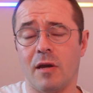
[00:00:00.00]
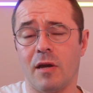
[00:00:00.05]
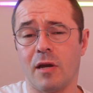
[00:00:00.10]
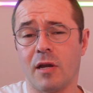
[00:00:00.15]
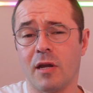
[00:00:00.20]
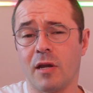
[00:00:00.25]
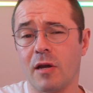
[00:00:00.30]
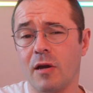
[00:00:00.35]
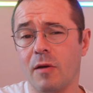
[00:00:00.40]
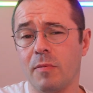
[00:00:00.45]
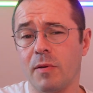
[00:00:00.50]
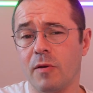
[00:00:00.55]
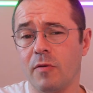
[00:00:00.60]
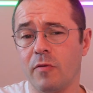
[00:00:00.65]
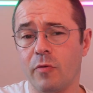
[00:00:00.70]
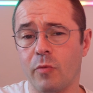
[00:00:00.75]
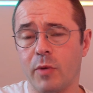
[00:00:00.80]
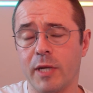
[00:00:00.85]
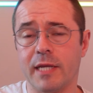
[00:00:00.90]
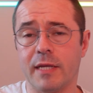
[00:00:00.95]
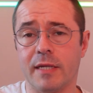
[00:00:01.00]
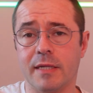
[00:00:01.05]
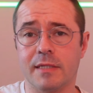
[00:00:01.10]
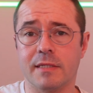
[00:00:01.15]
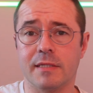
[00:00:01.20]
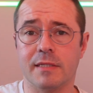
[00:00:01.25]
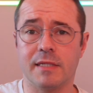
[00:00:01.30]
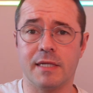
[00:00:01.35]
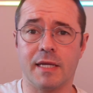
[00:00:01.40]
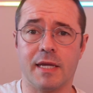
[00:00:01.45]
a couple of
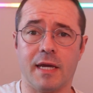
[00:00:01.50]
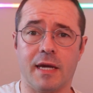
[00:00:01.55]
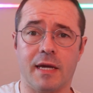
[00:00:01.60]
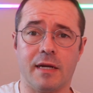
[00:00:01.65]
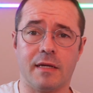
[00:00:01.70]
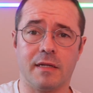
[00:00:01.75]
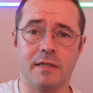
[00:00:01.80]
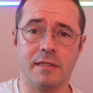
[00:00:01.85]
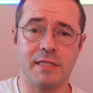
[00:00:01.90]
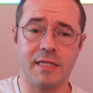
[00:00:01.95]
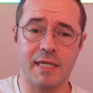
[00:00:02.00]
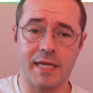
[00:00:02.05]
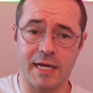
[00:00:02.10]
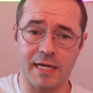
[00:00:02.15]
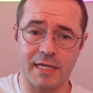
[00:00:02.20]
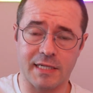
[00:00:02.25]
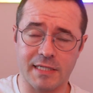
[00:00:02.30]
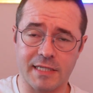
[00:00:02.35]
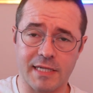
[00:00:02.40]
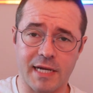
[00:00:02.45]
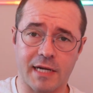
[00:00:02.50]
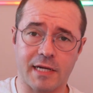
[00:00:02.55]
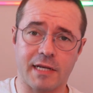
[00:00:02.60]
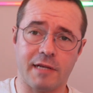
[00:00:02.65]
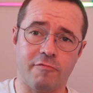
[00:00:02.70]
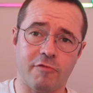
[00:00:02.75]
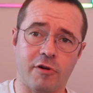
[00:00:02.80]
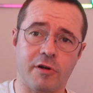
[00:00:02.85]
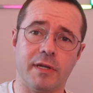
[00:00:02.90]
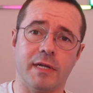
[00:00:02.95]
weeks to get
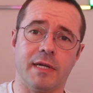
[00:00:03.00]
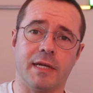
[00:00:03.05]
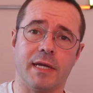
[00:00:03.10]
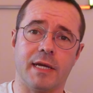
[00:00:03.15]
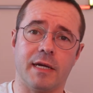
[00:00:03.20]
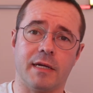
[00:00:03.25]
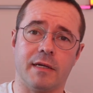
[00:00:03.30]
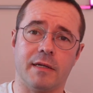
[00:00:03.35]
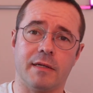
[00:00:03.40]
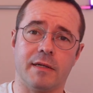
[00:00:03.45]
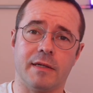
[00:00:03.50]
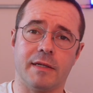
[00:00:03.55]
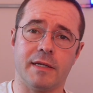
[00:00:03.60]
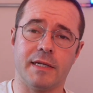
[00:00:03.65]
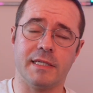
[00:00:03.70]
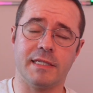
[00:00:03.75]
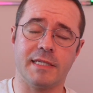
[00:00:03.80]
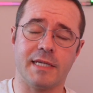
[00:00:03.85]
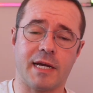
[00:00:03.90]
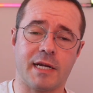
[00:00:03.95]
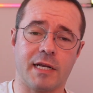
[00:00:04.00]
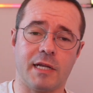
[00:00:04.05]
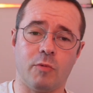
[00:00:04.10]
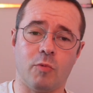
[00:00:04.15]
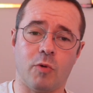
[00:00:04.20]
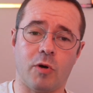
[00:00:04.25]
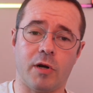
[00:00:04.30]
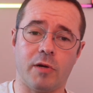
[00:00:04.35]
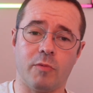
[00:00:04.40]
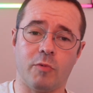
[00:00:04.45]
exactly right and get exactly
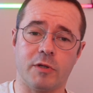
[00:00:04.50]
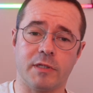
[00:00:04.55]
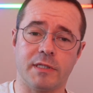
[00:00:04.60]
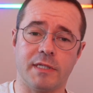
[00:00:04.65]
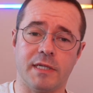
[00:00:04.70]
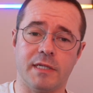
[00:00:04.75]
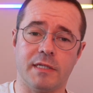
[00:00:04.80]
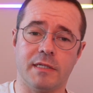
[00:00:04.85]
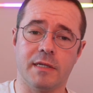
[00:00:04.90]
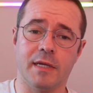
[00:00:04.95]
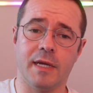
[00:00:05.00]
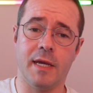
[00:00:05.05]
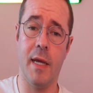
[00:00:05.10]
what I wanted.